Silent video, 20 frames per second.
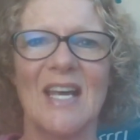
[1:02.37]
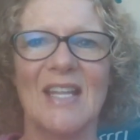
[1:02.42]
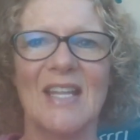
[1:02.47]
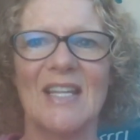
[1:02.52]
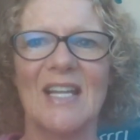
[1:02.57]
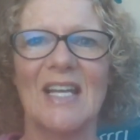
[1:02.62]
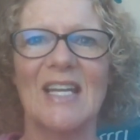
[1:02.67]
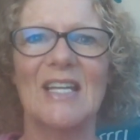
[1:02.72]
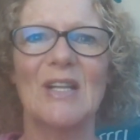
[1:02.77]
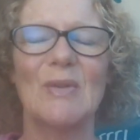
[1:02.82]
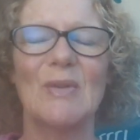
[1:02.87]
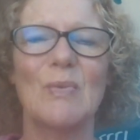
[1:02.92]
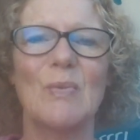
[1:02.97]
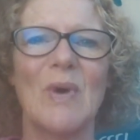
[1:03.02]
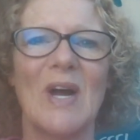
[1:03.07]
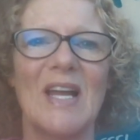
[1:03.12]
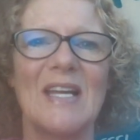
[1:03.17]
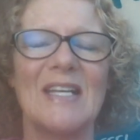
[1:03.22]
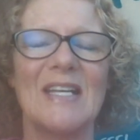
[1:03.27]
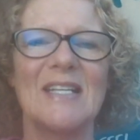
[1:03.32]
the little
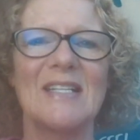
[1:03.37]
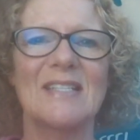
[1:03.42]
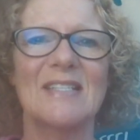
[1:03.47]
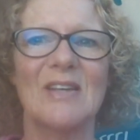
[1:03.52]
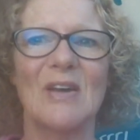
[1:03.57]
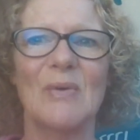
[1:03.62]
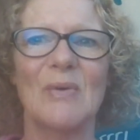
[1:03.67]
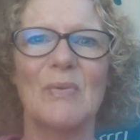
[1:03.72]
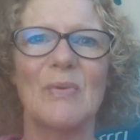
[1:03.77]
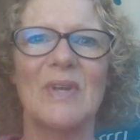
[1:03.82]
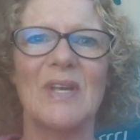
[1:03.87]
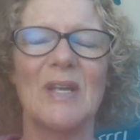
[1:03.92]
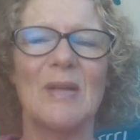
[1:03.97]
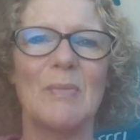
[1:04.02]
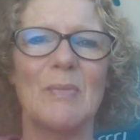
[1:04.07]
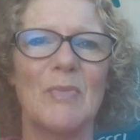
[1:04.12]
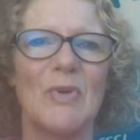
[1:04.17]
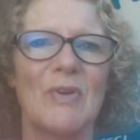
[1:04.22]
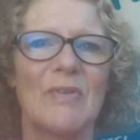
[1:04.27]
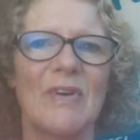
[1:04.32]
ways that we
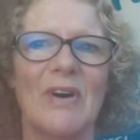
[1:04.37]
move